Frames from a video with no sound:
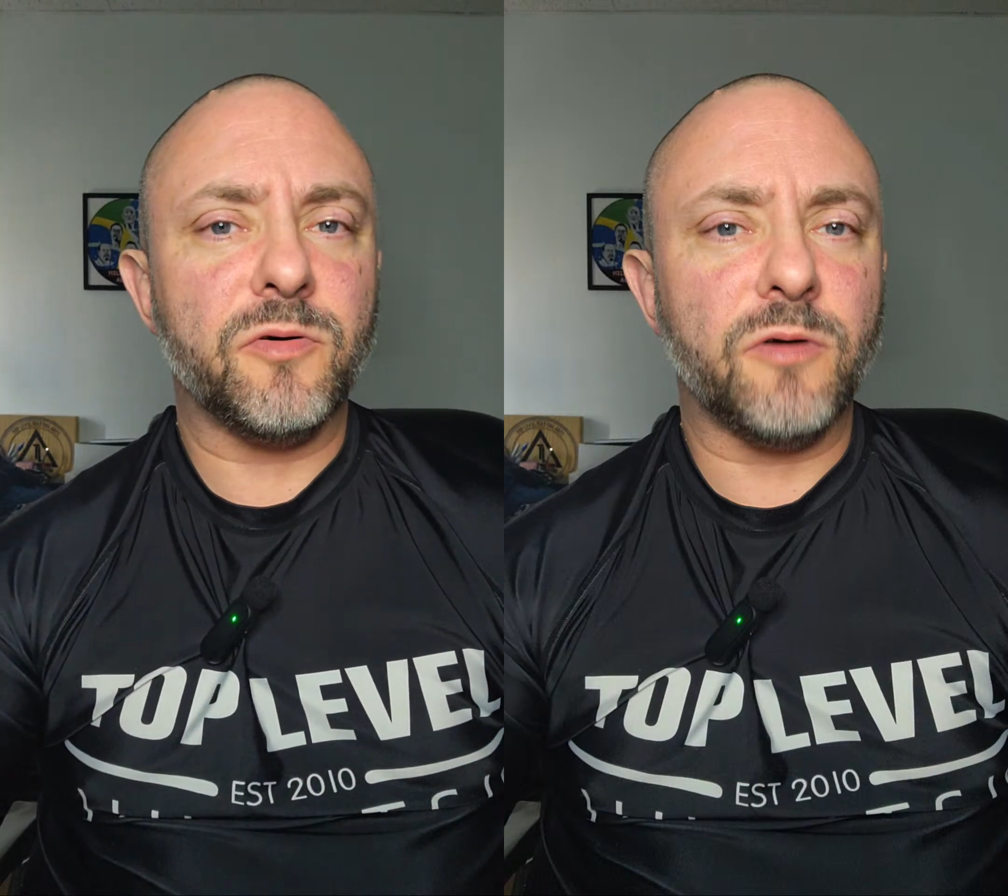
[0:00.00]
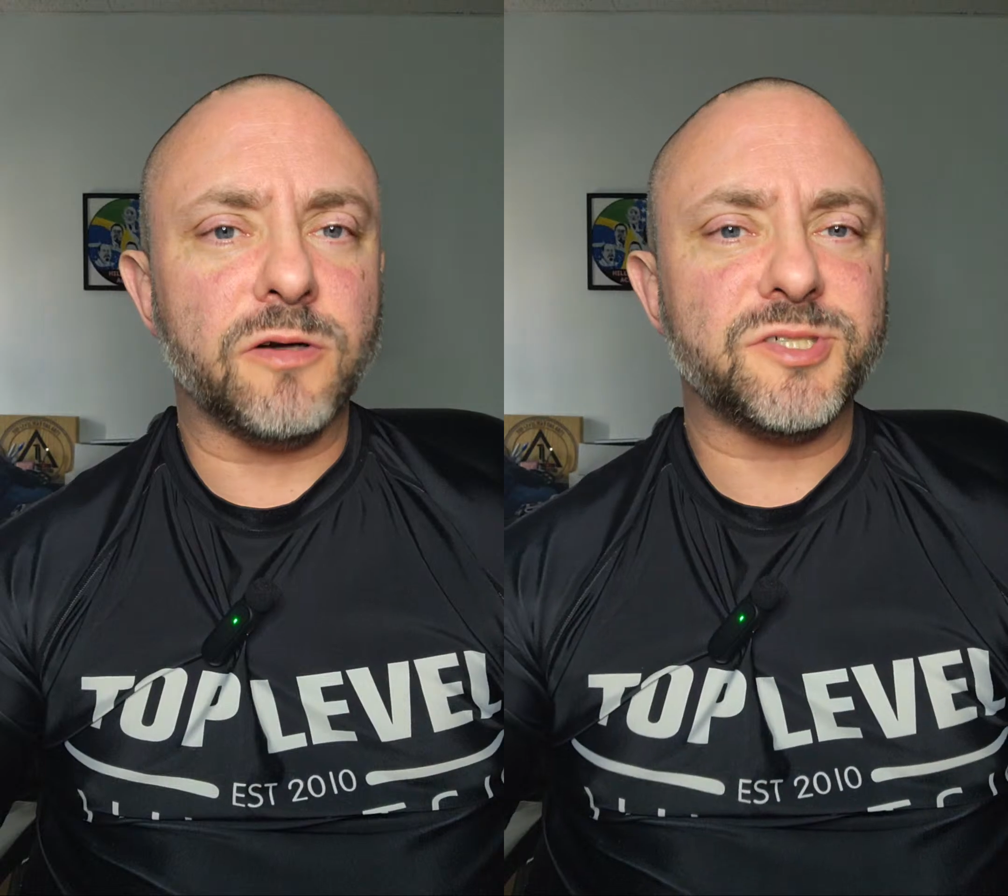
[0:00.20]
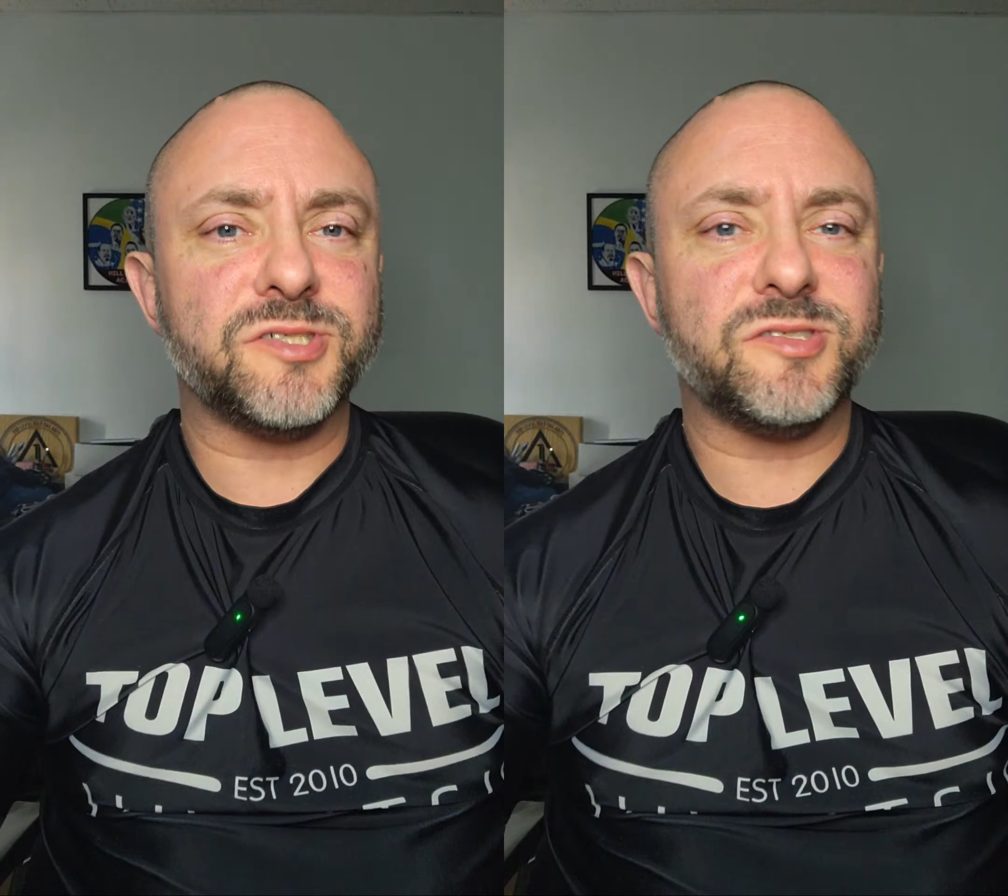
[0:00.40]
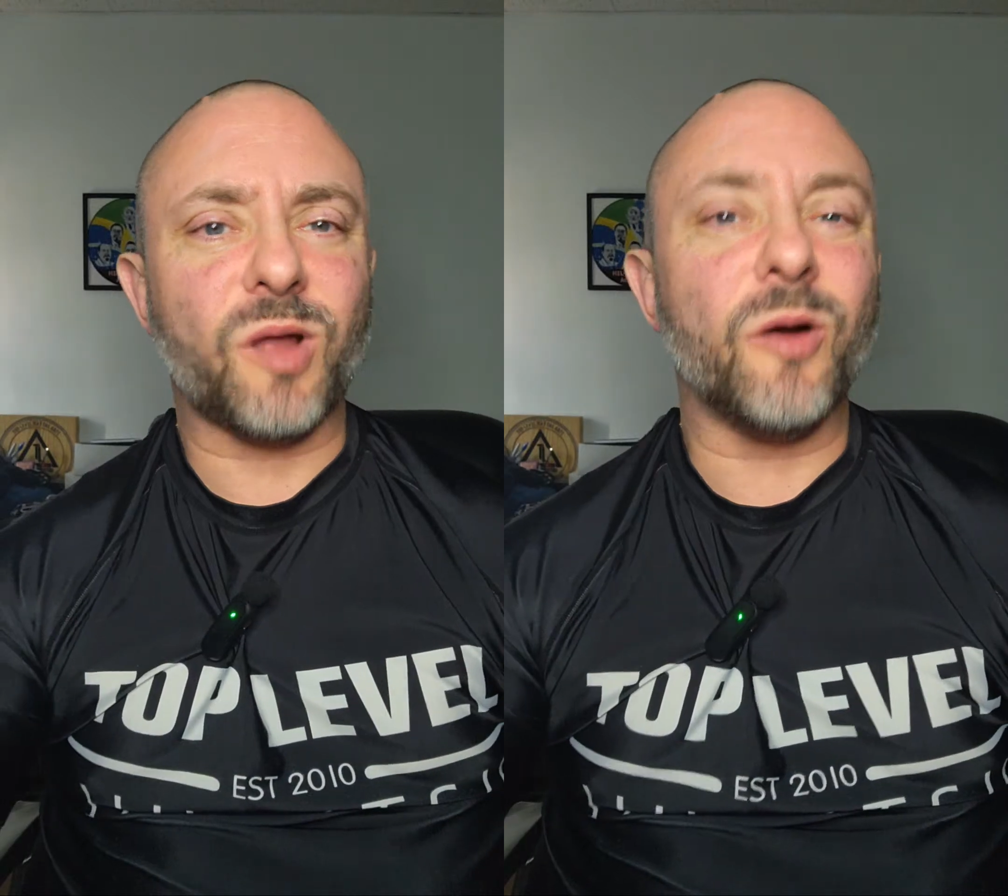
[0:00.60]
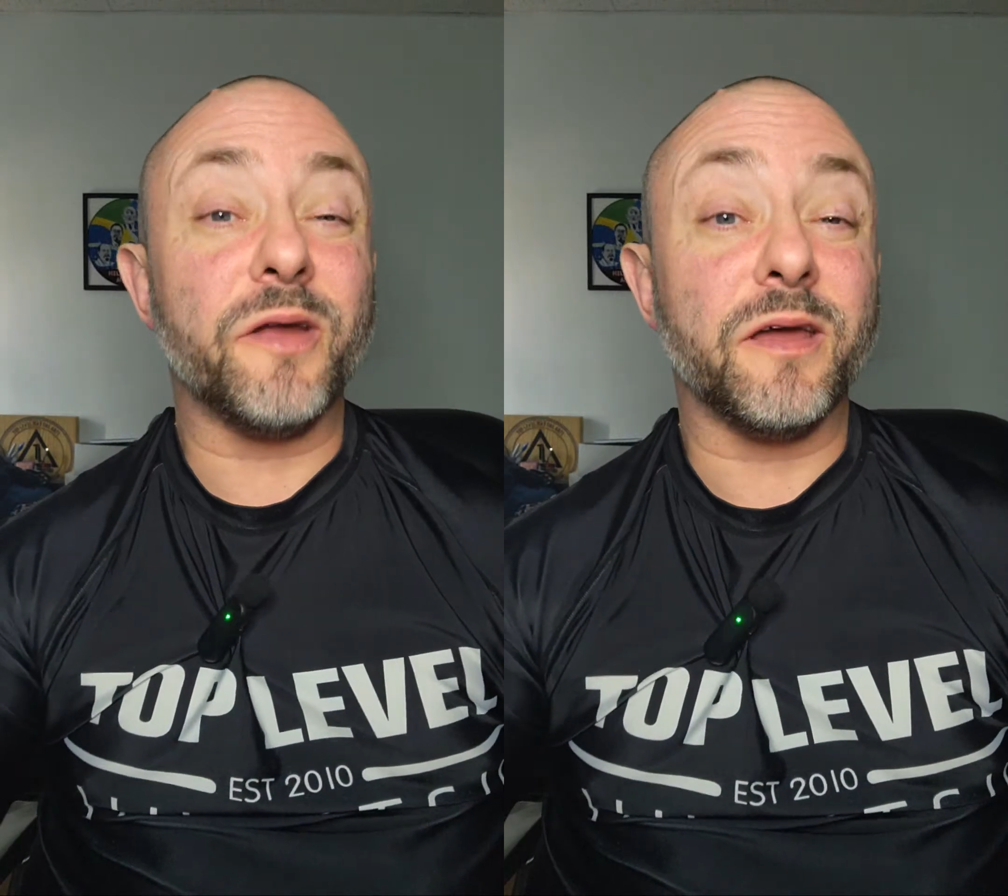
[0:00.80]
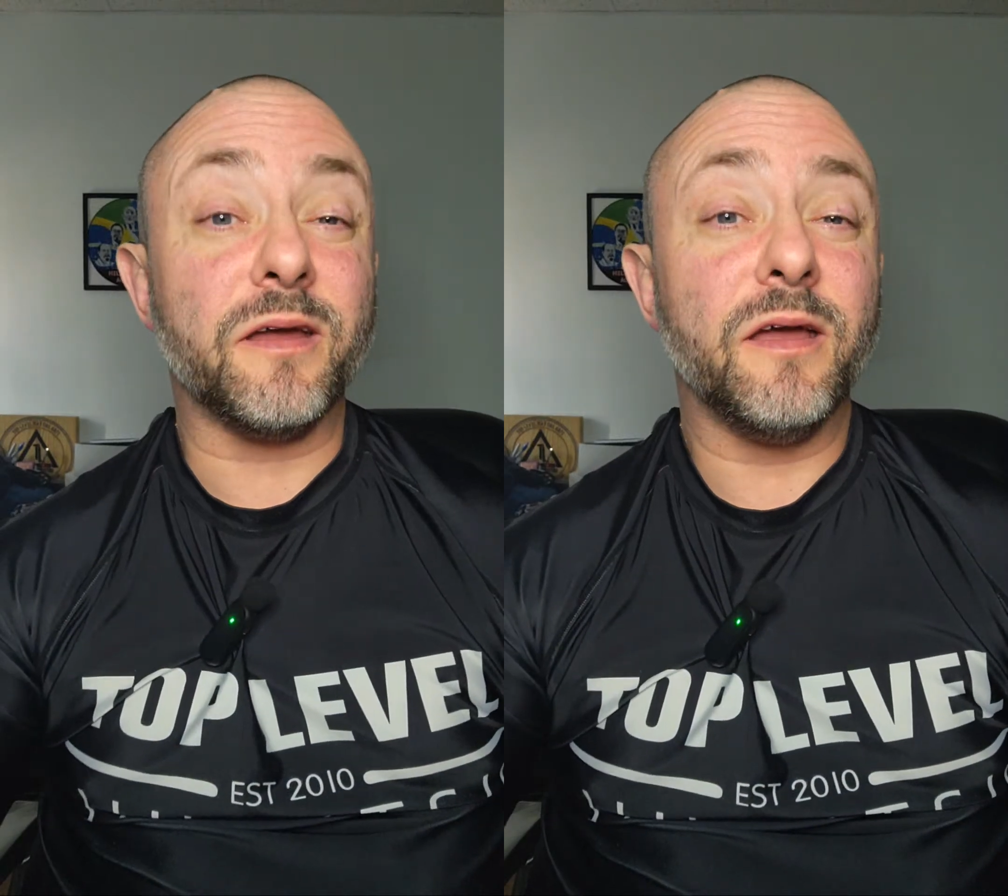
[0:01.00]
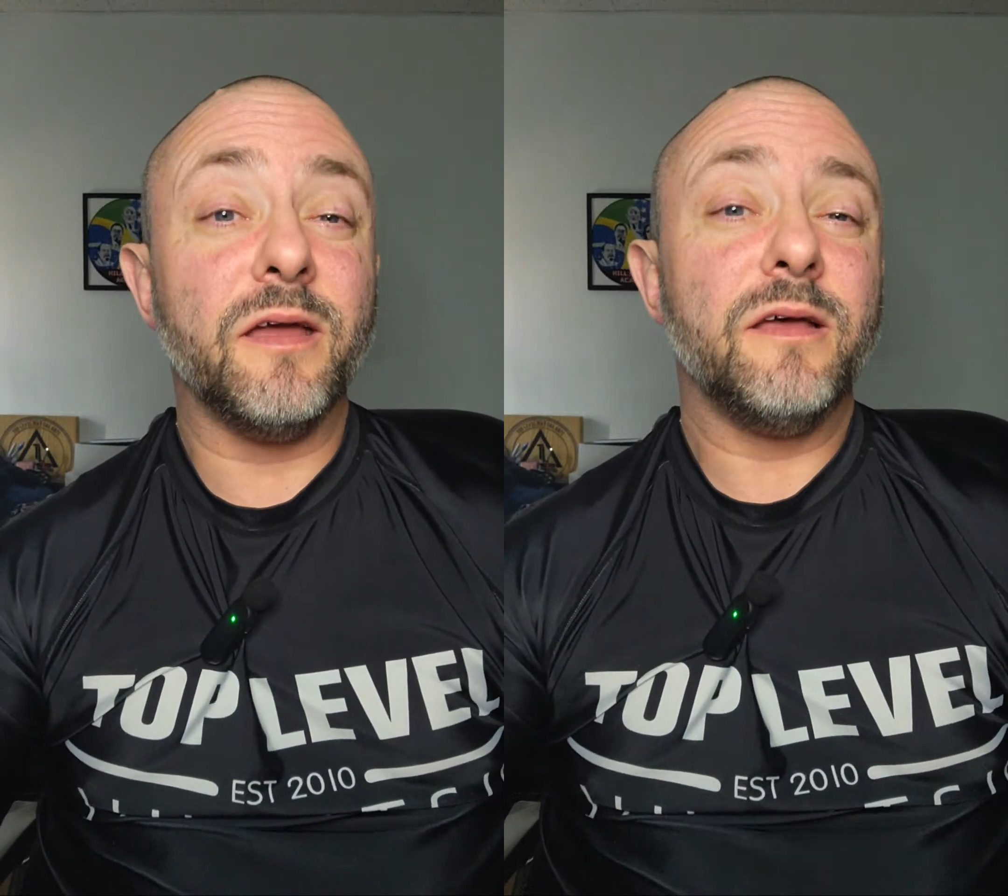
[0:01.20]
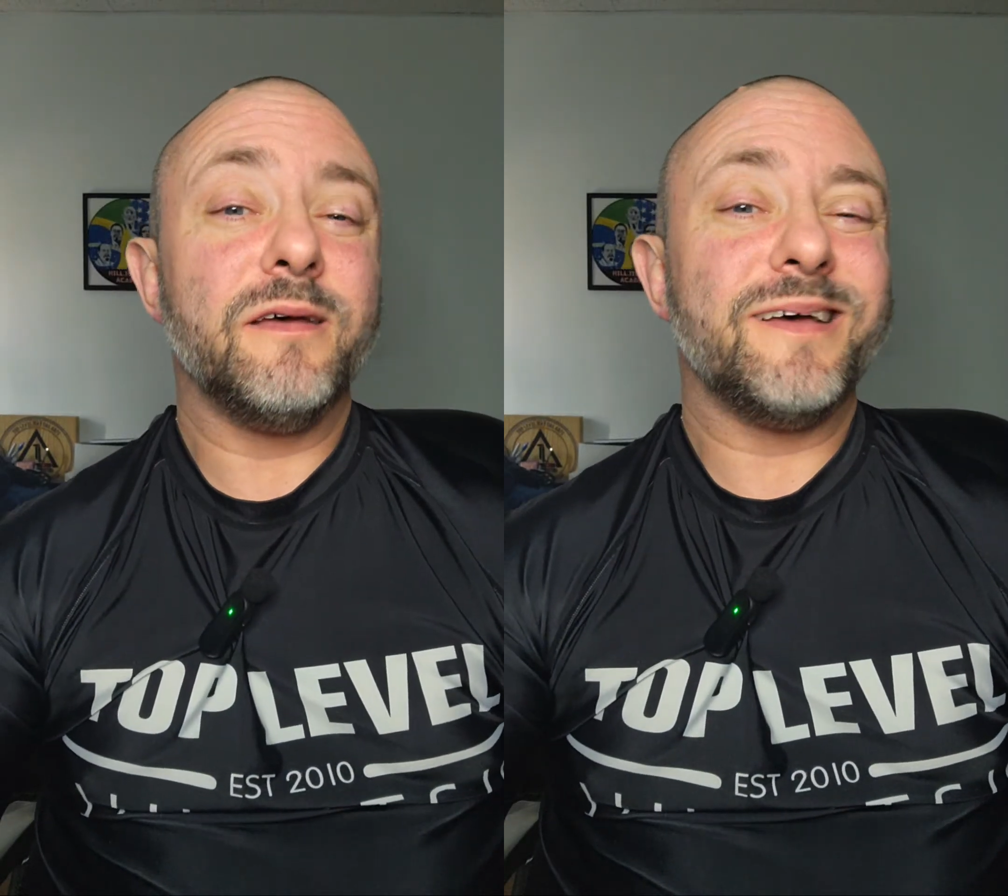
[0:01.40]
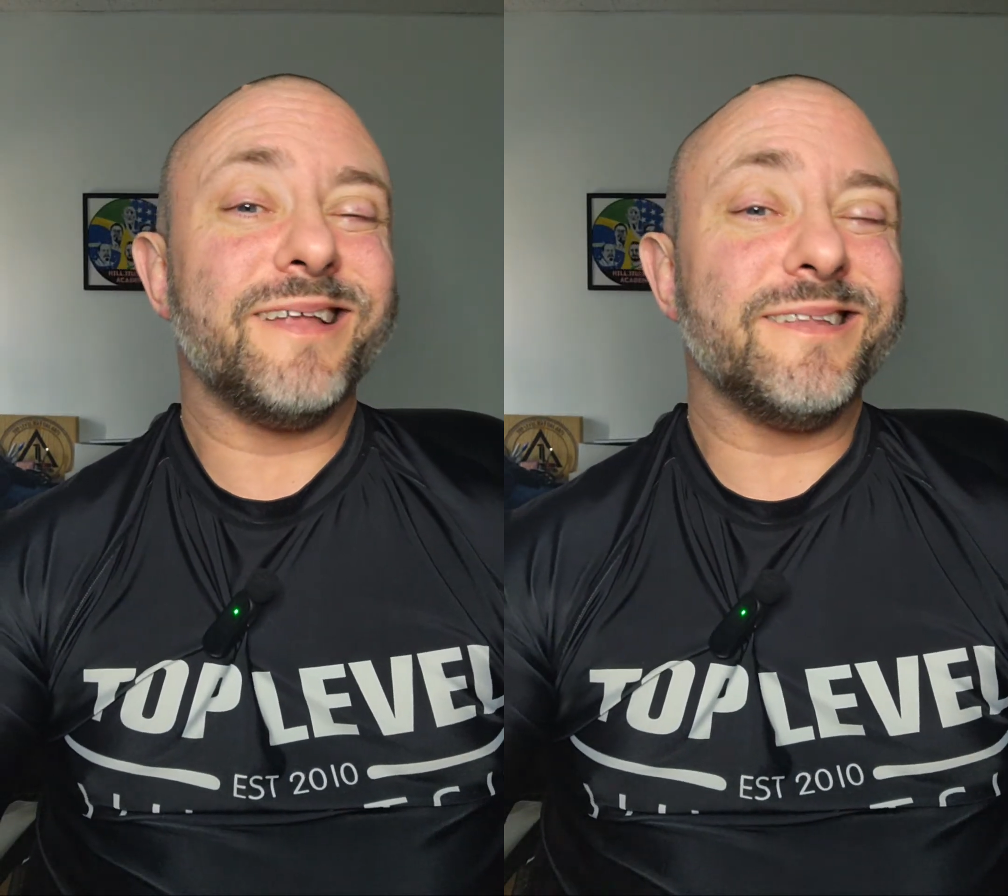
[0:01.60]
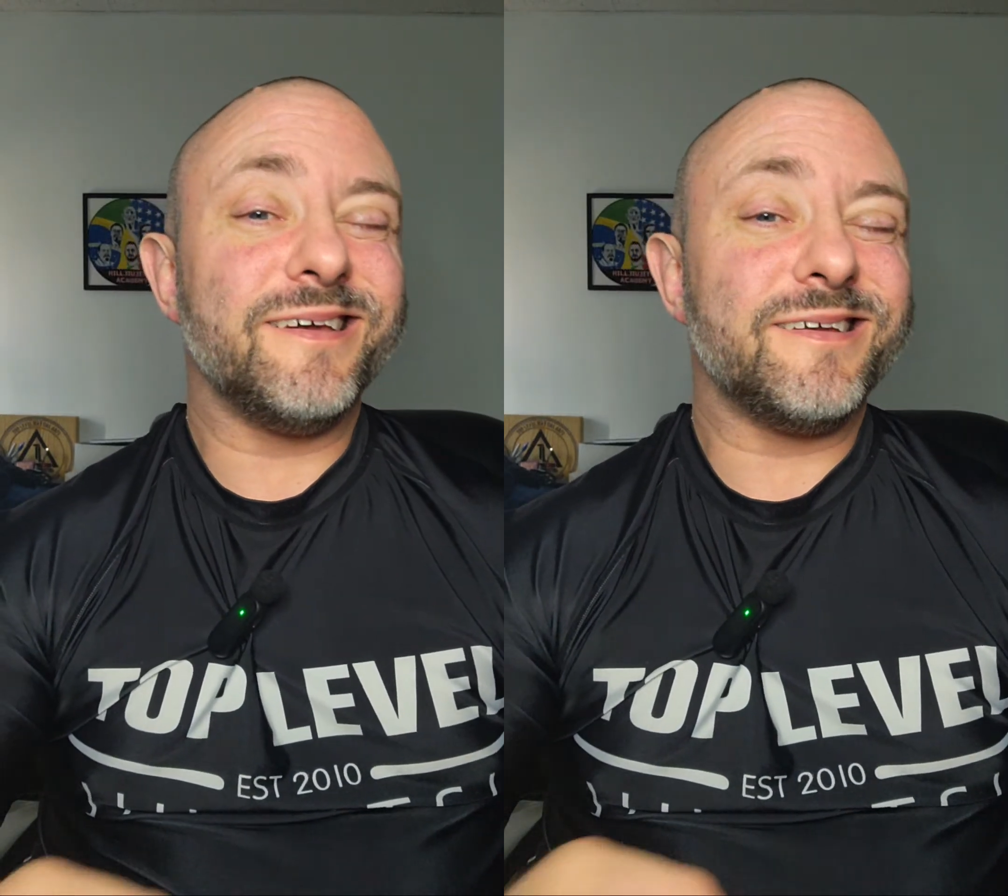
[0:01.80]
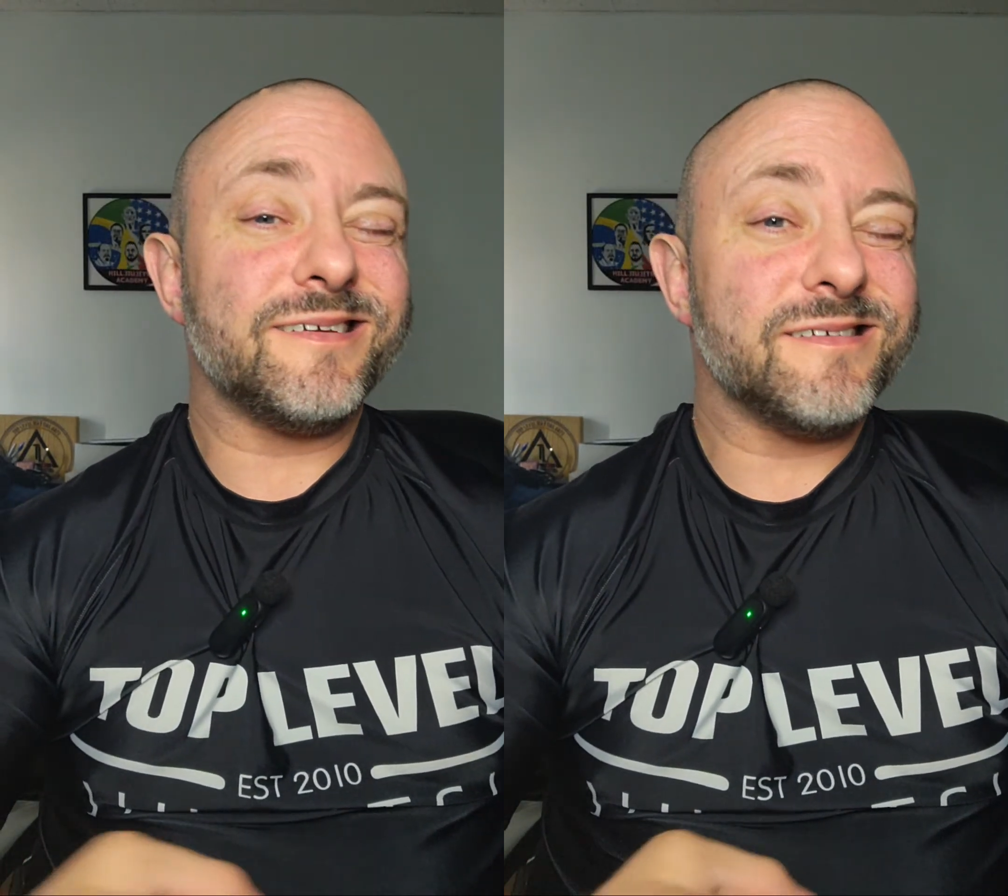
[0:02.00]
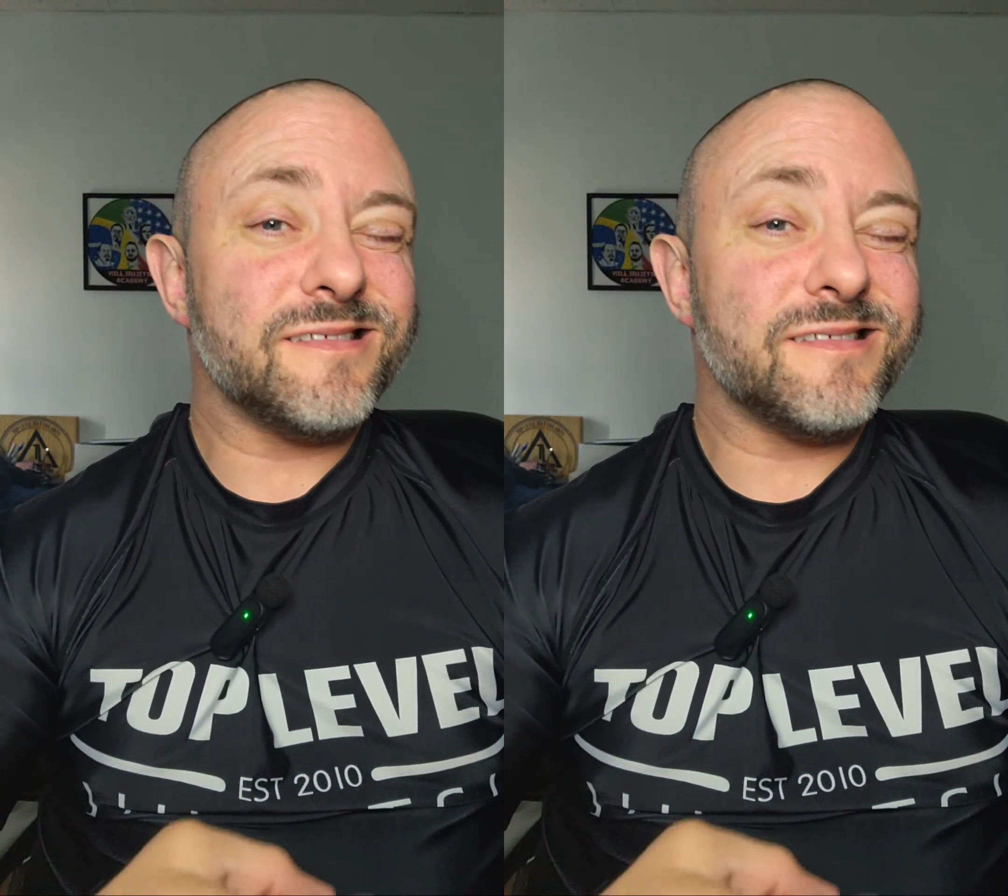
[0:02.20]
who are starting at like